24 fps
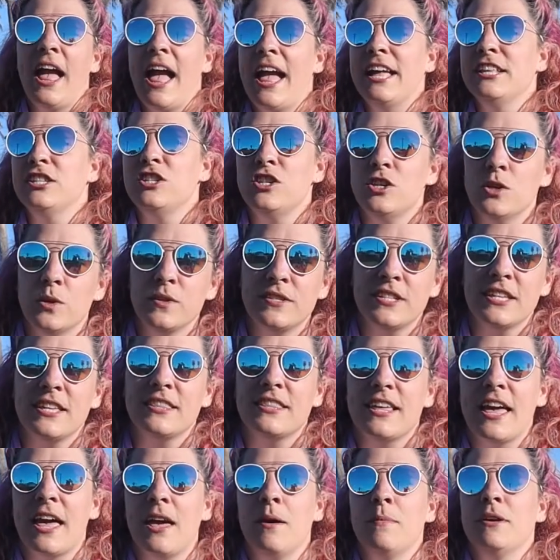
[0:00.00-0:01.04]
and
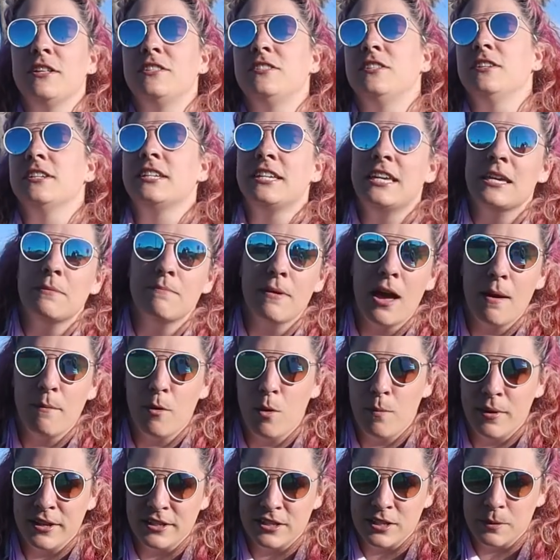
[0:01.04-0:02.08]
using them to keep my
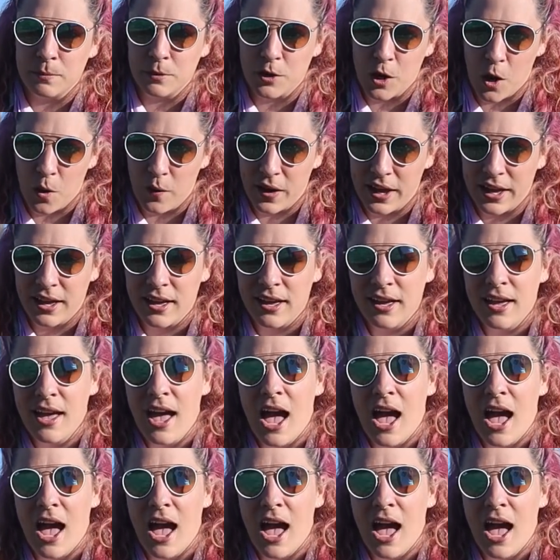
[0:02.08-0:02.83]
momentum going.